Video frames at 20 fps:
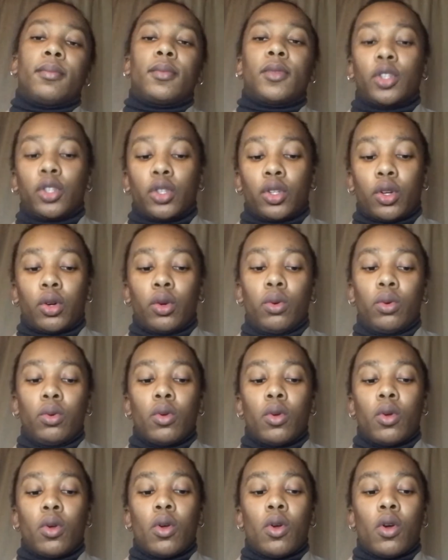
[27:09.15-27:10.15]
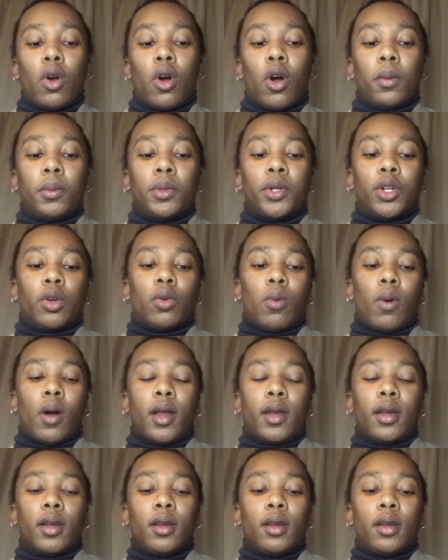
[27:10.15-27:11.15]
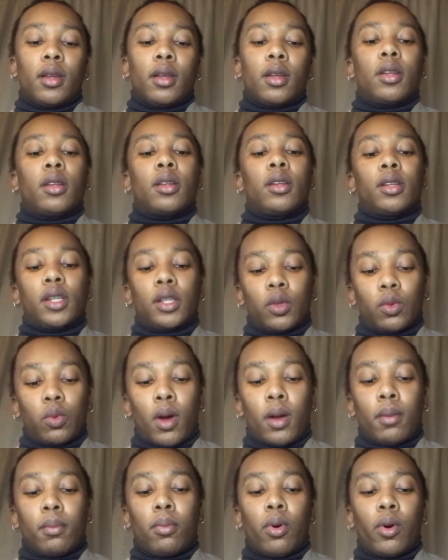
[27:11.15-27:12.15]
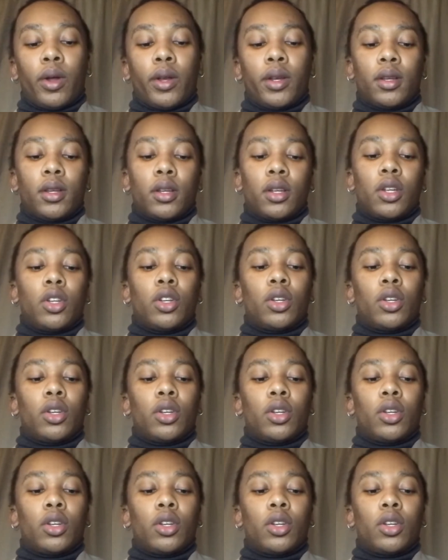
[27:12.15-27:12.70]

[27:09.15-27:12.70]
So, option 1 is 1 point,